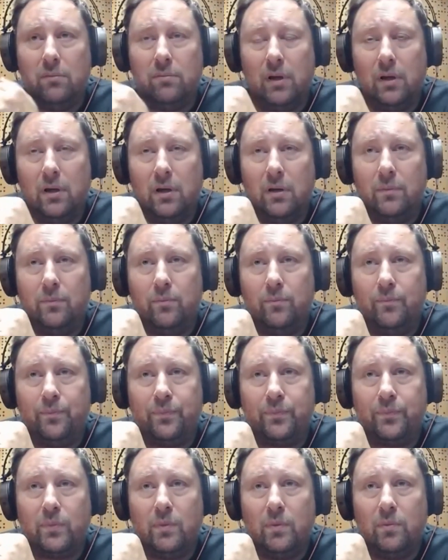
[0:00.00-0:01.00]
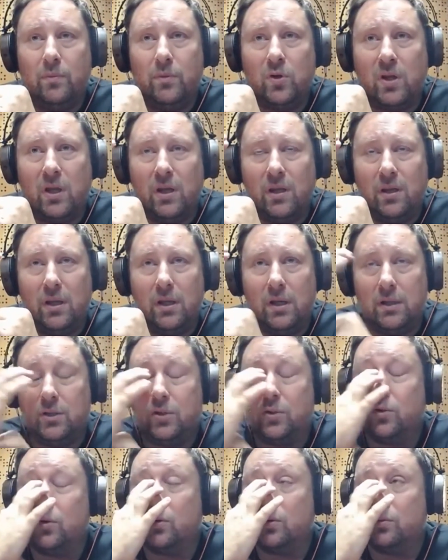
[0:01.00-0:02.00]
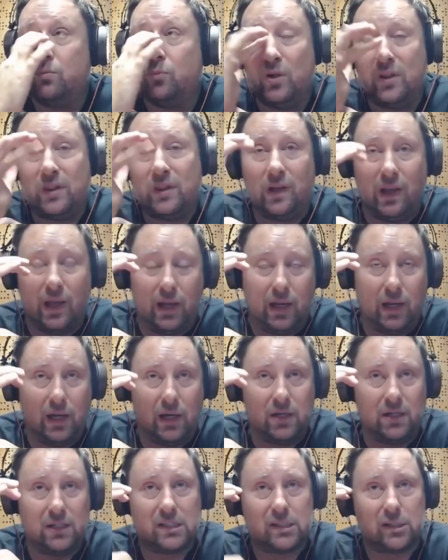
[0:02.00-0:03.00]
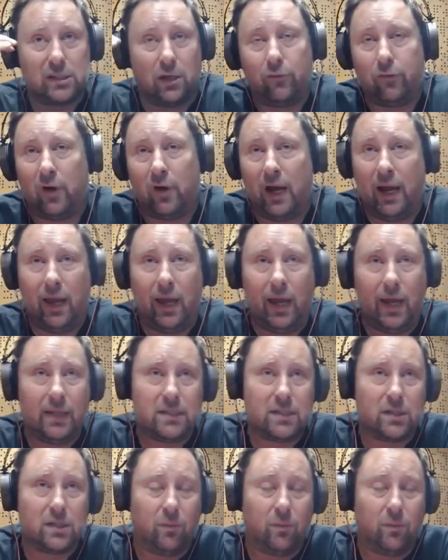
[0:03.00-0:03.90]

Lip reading: Um, you can do multi layers of hi hats.